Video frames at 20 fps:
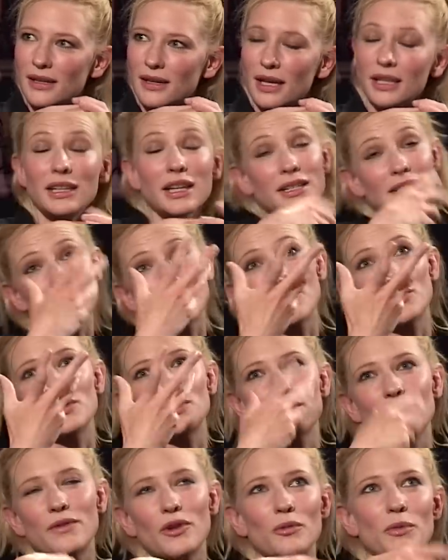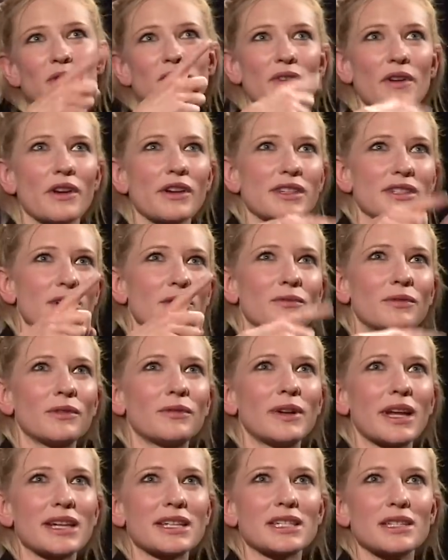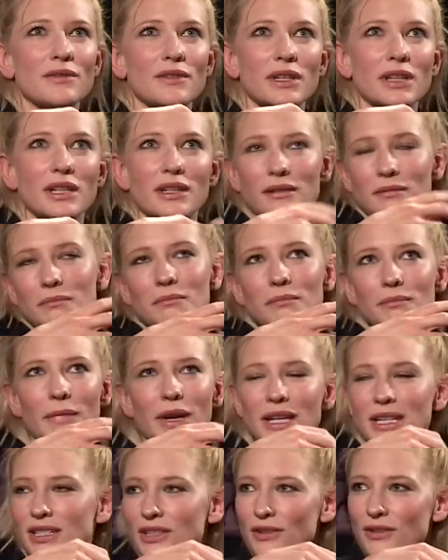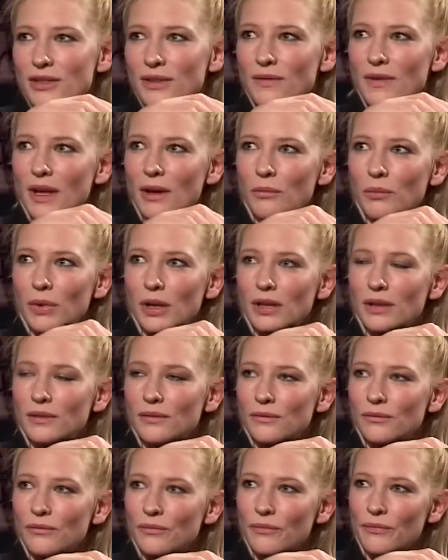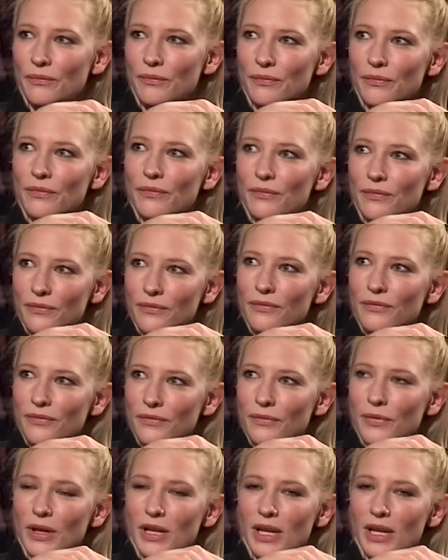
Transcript: Unless, of course, the film is very self-reflexive and makes use of that. But, mm-hmm. Mm-hmm.